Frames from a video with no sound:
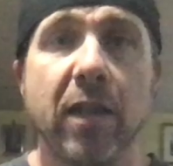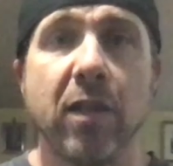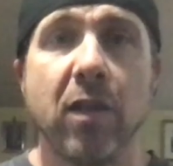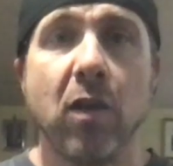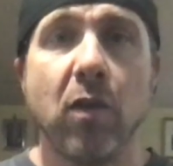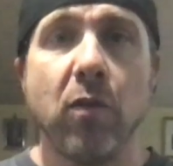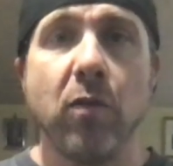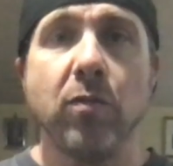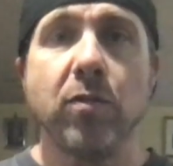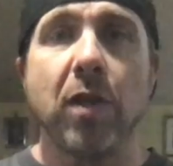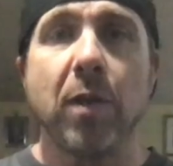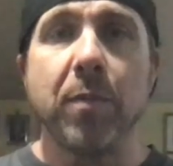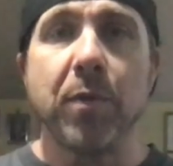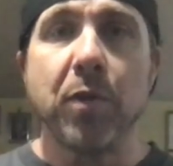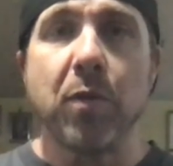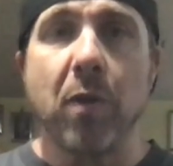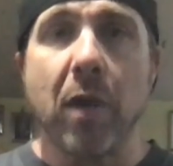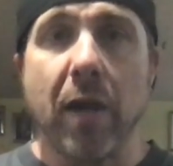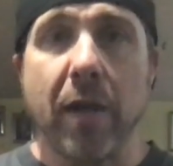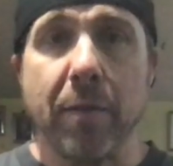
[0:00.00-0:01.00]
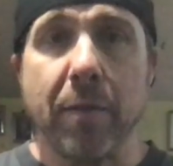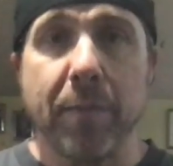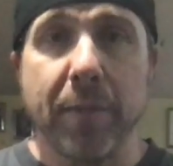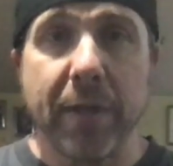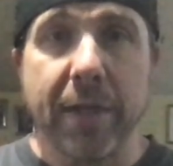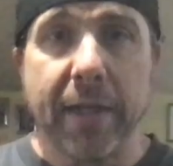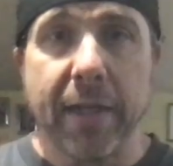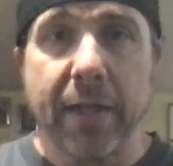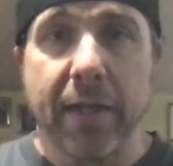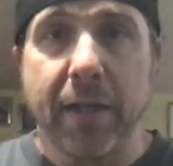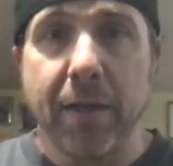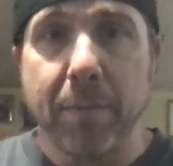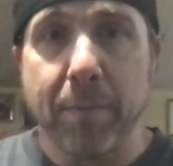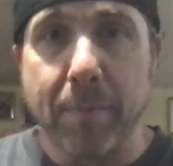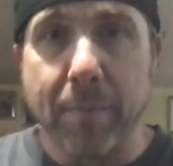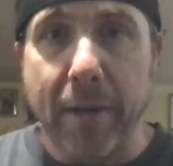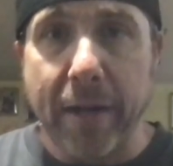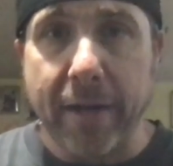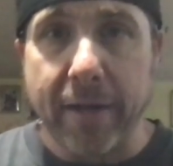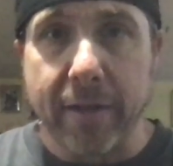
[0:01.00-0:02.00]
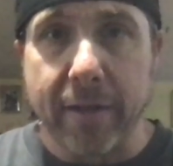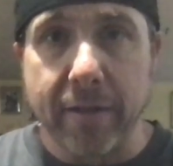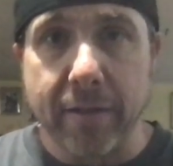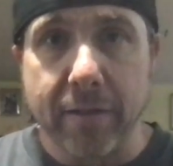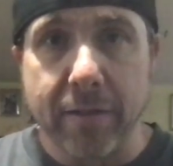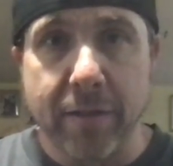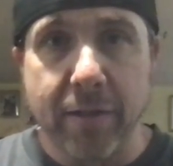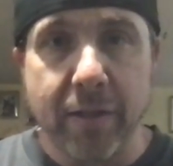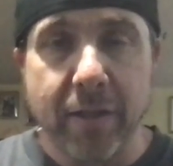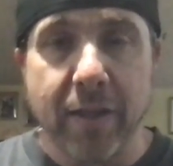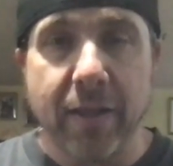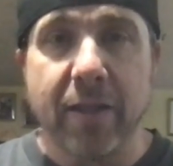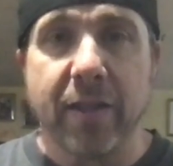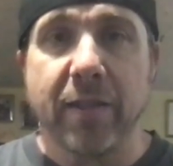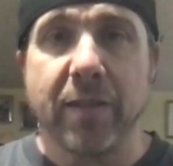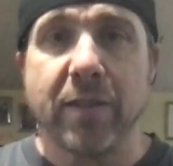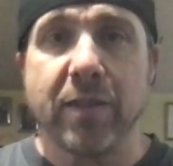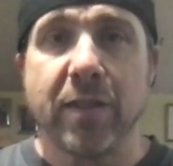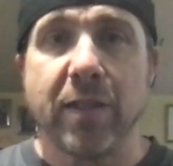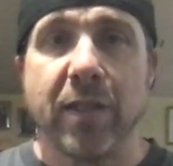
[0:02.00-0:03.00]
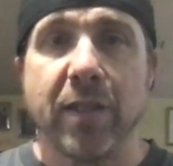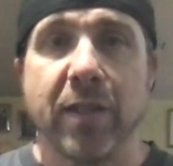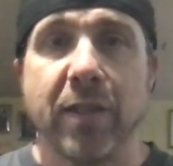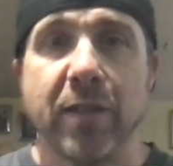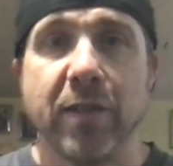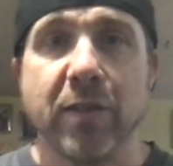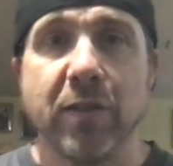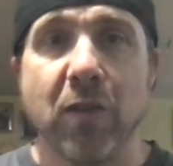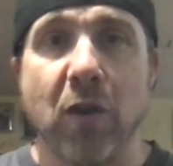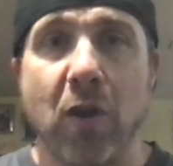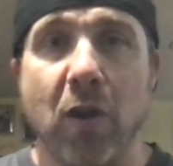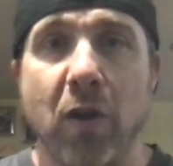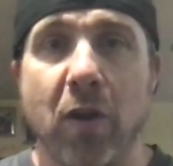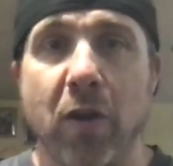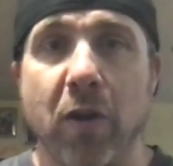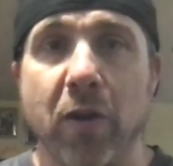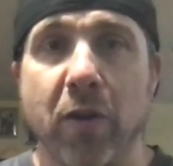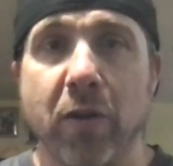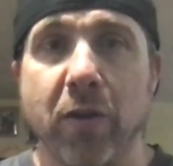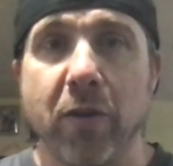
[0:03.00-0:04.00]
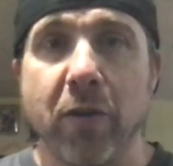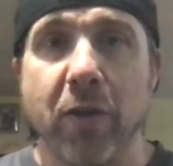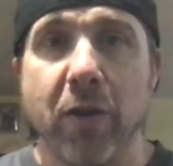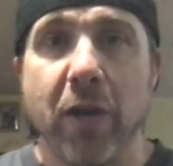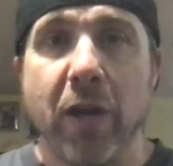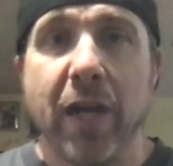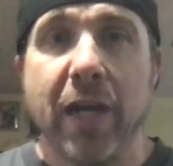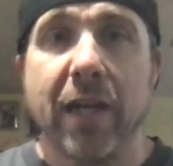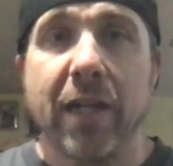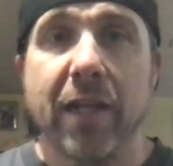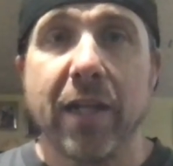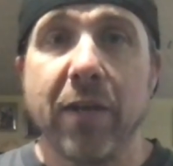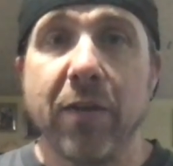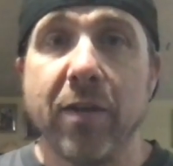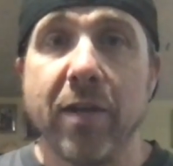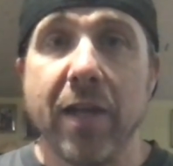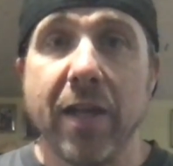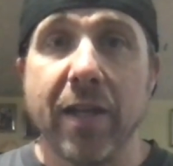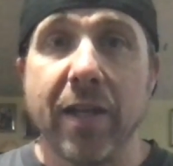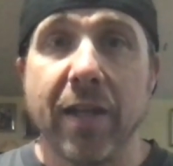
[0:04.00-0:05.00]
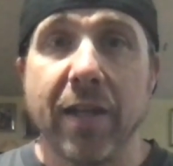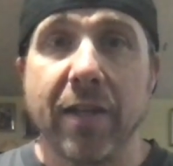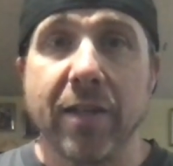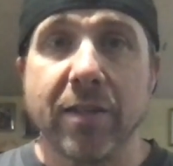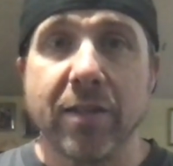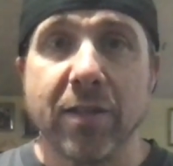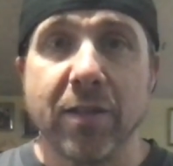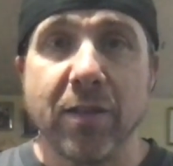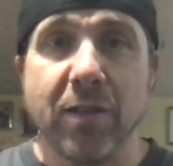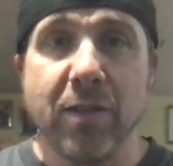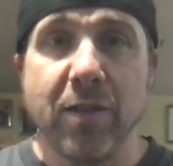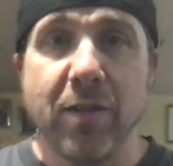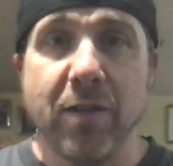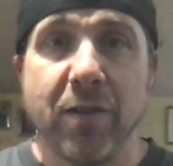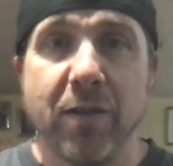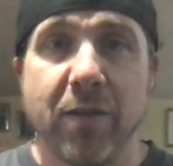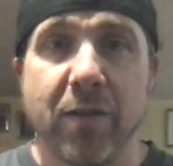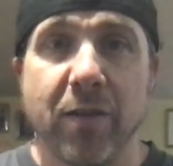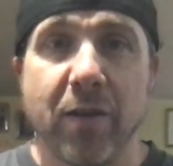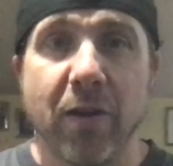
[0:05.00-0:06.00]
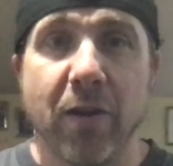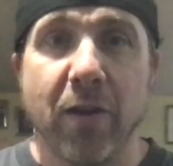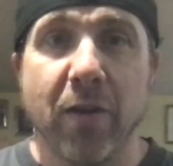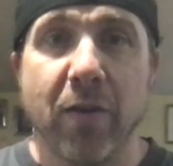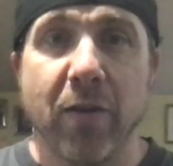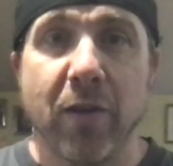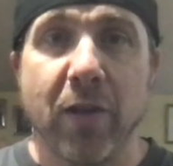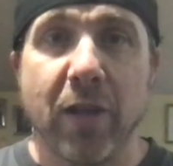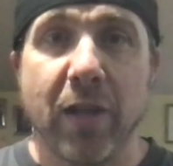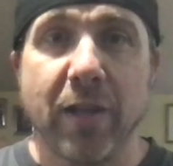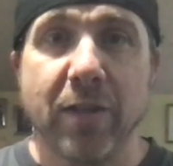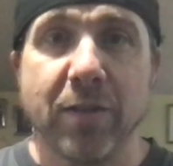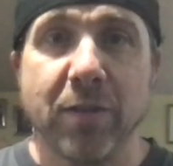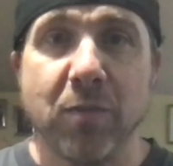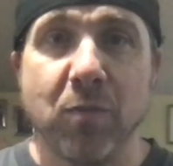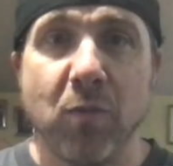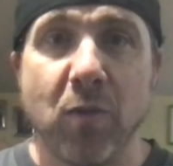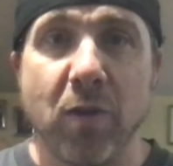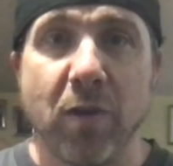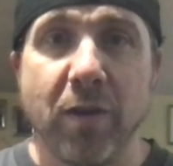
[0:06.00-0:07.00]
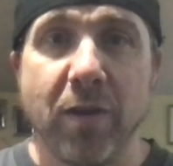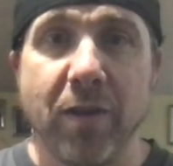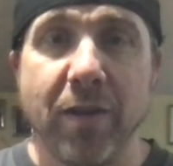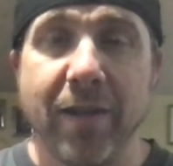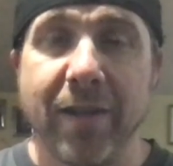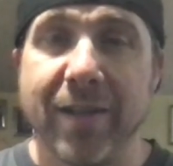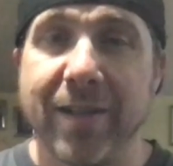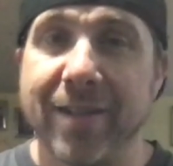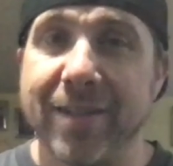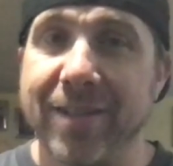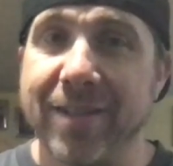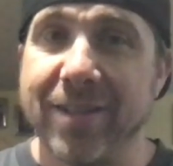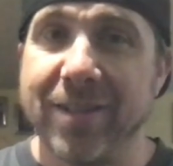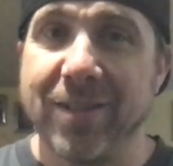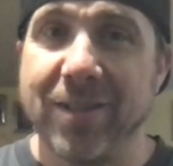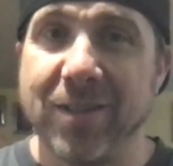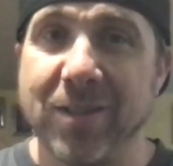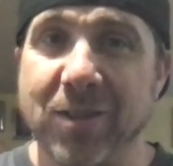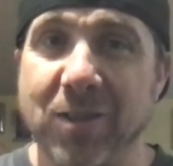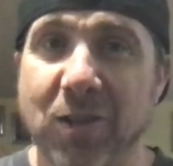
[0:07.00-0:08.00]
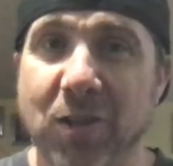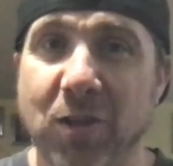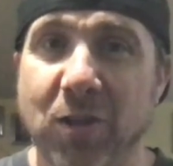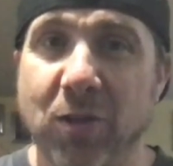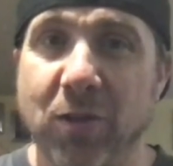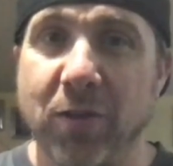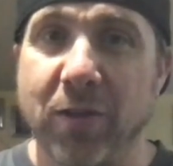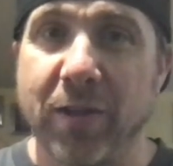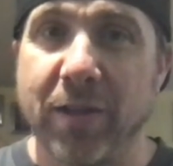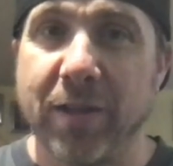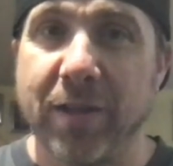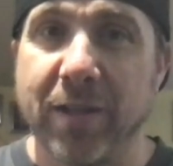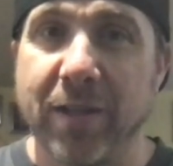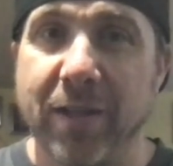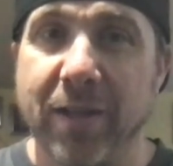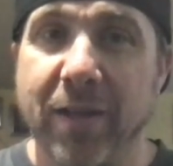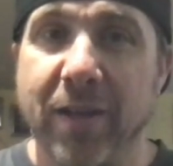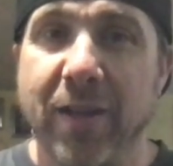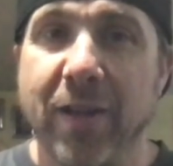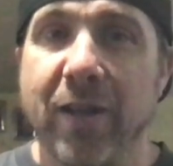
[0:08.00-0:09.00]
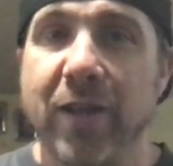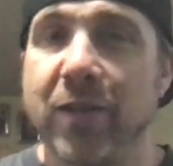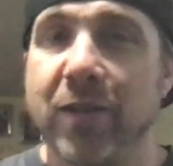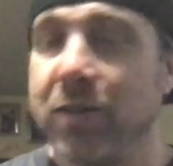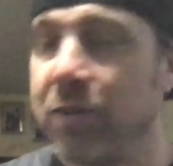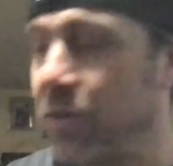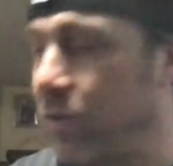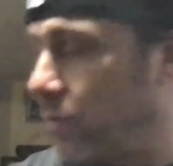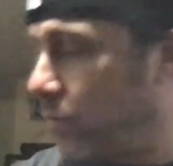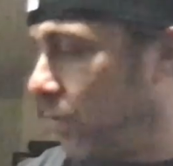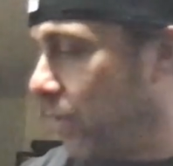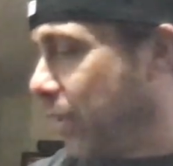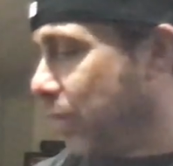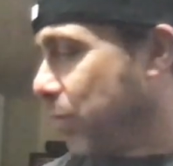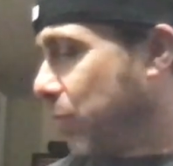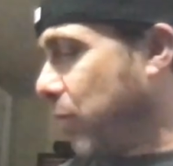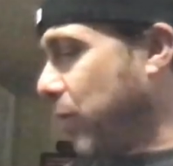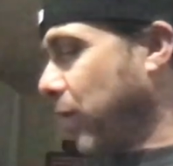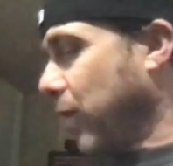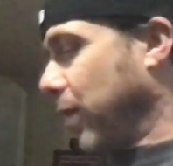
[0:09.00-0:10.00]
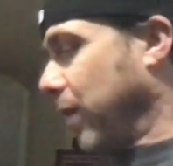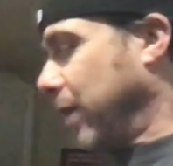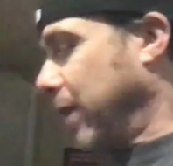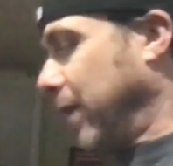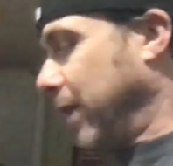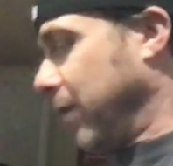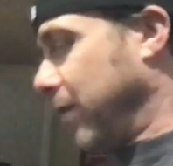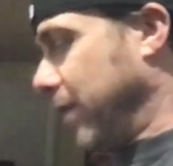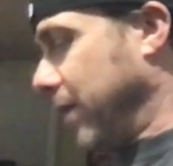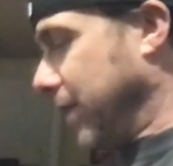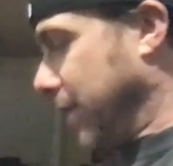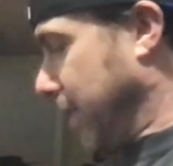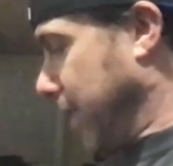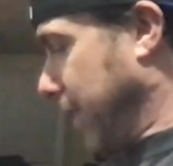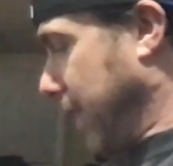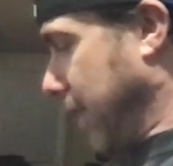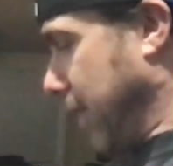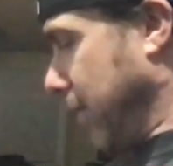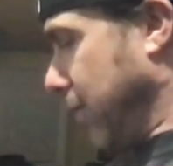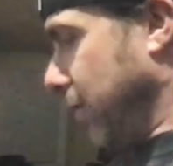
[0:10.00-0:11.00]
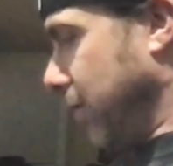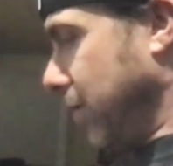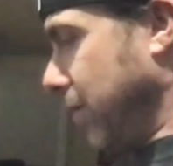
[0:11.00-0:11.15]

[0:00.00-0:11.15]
OWI Beginning Band. This is our clarinet lesson, lesson 1 in distance learning. So let's put our clarinet together.